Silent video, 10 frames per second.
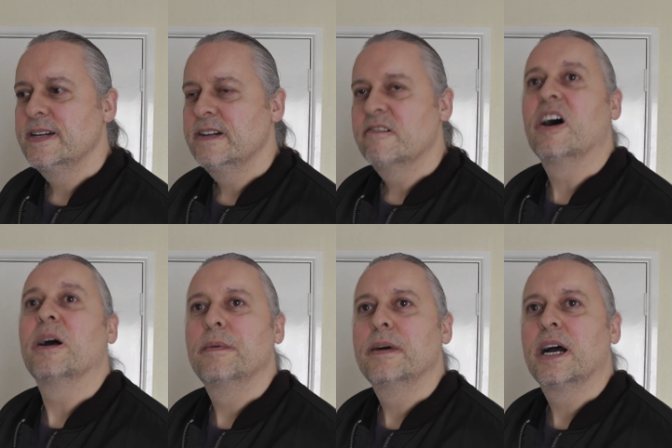Right,
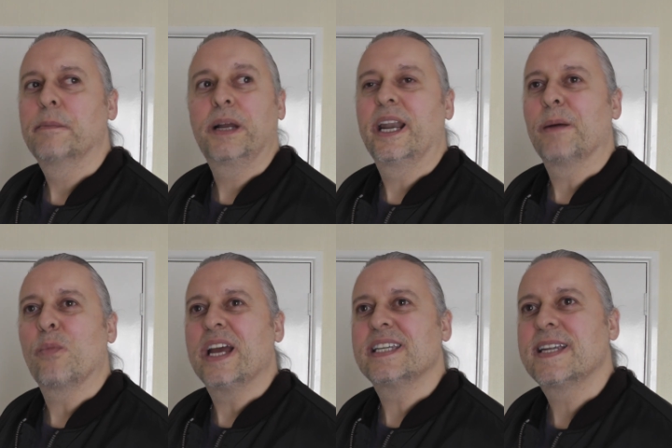I'm going up
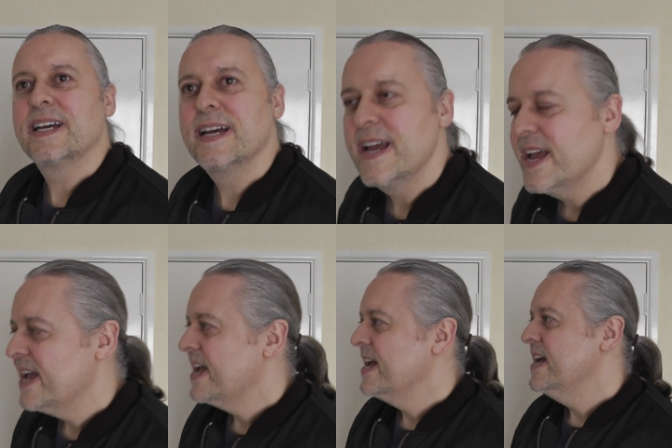west.
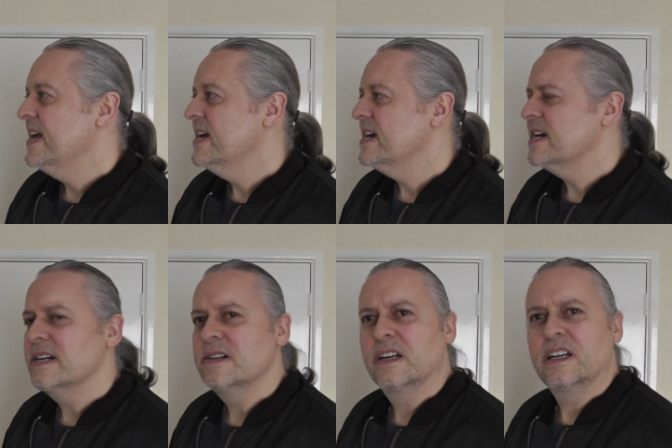Uh,
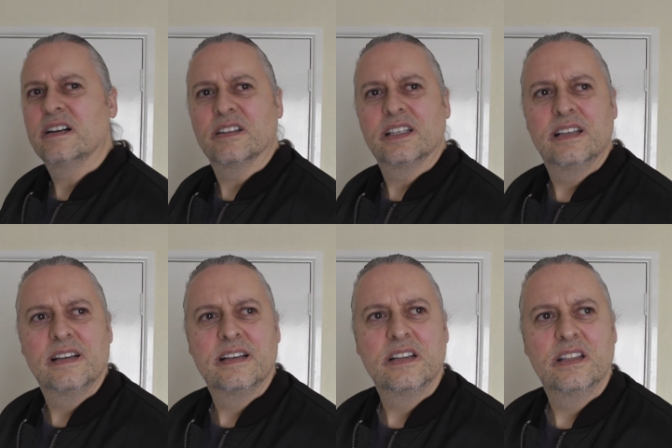I can't.
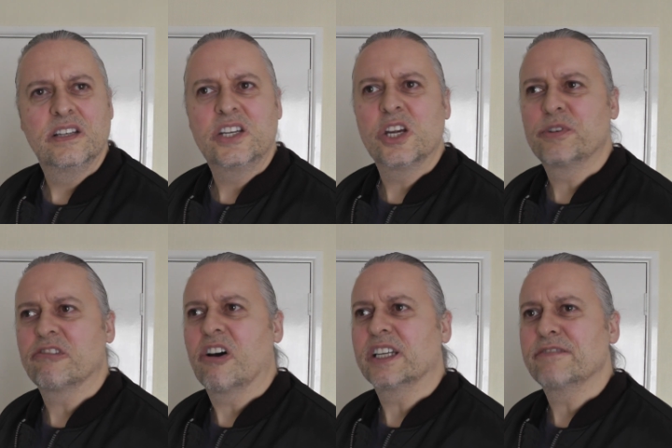The tubes are
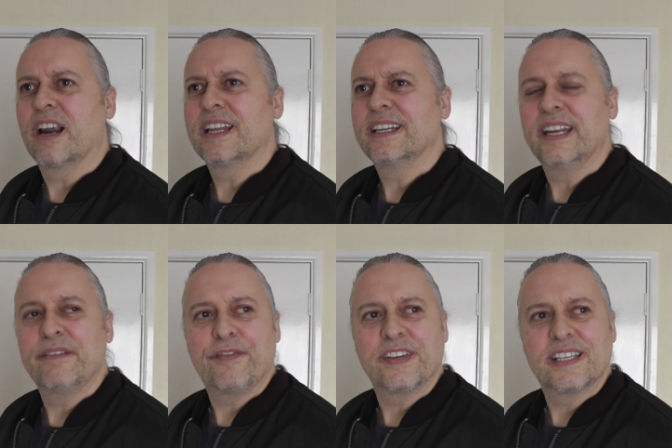hardly running and
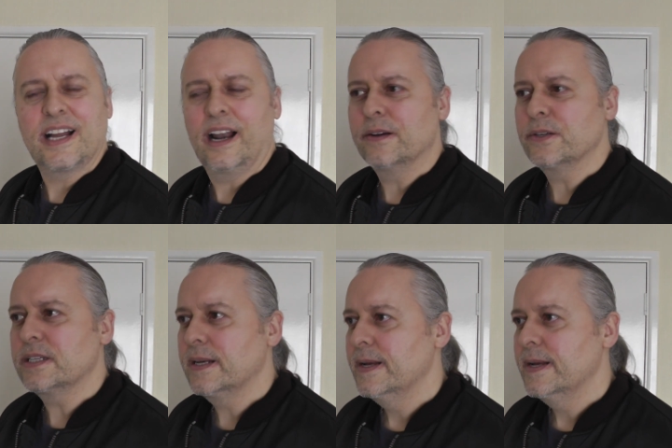everything's closed.